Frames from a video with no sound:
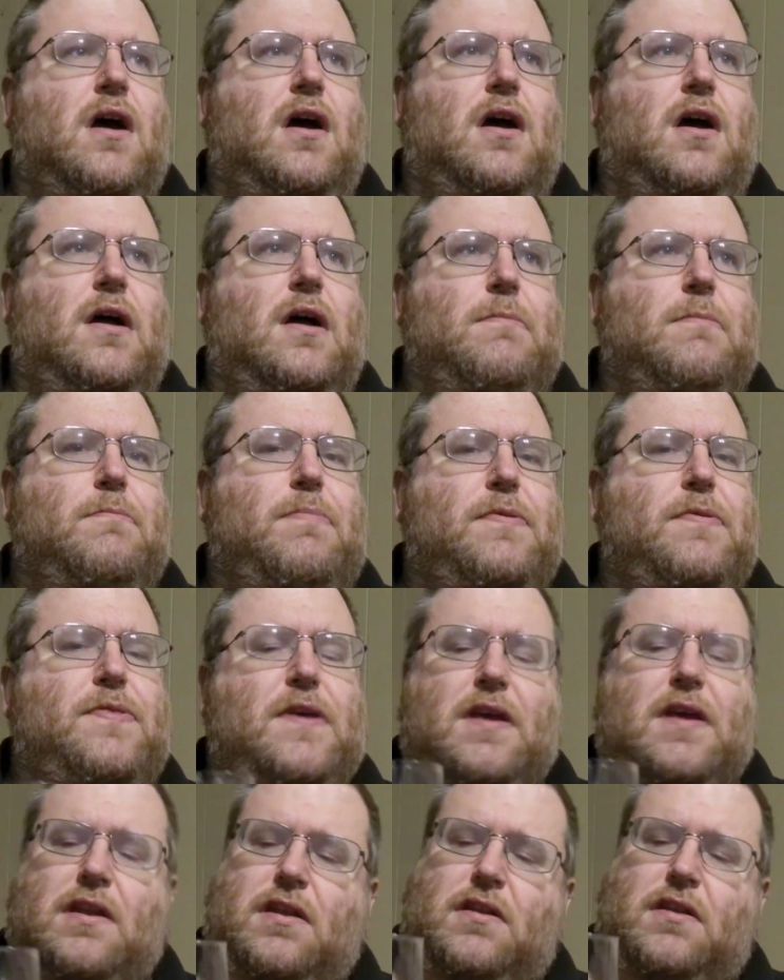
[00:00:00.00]

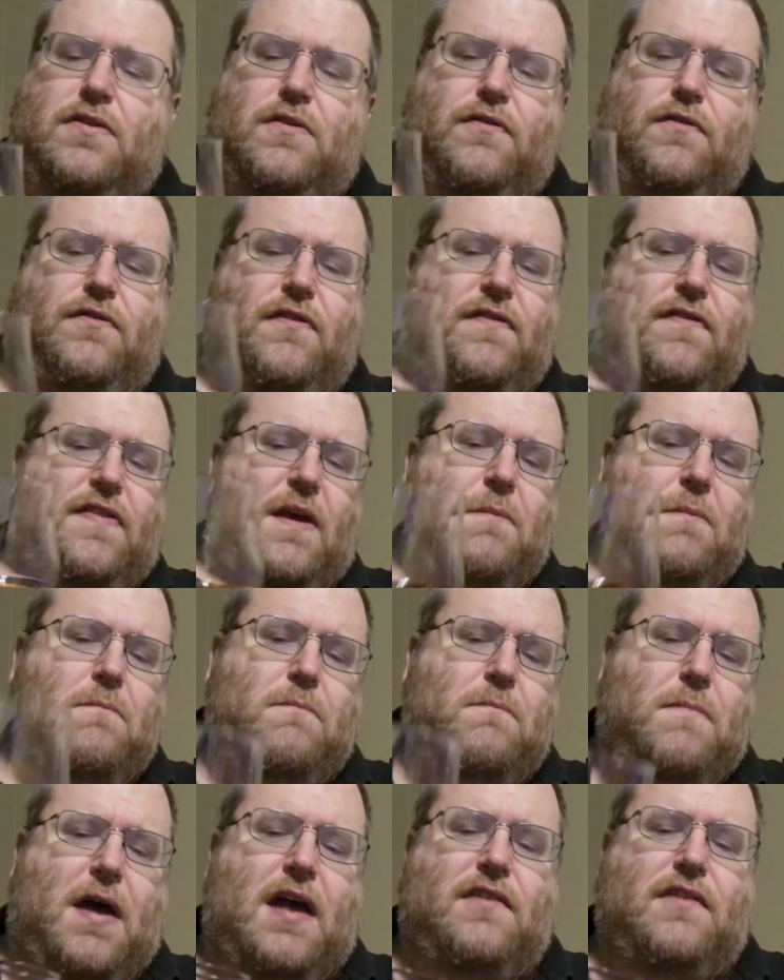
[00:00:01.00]
But then there's just
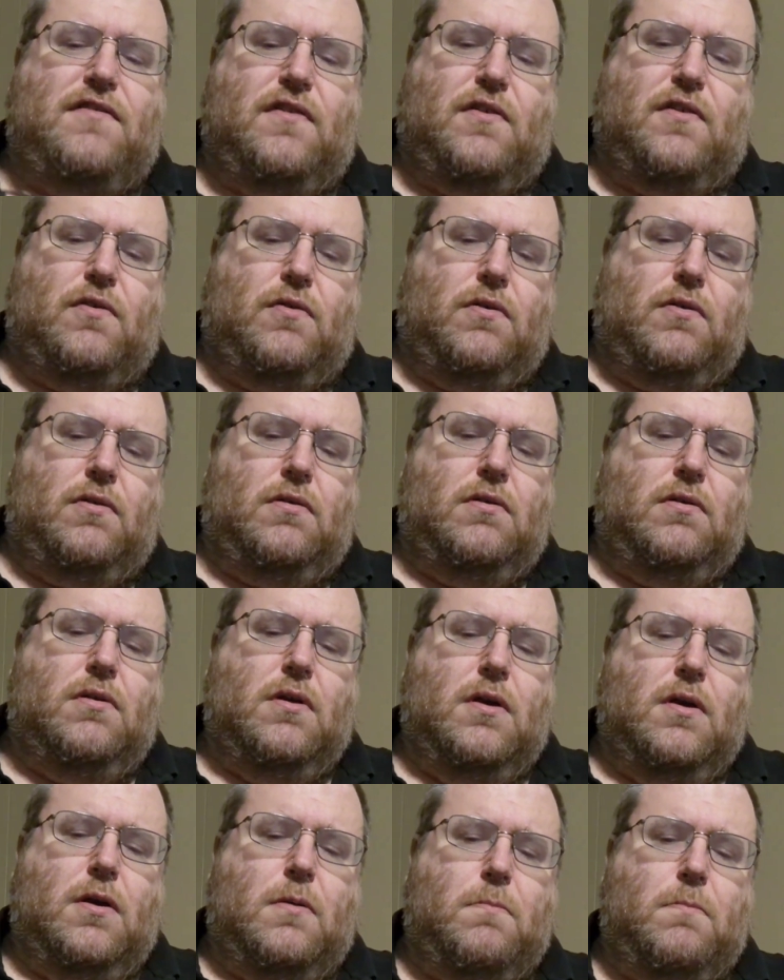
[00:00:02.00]
that magical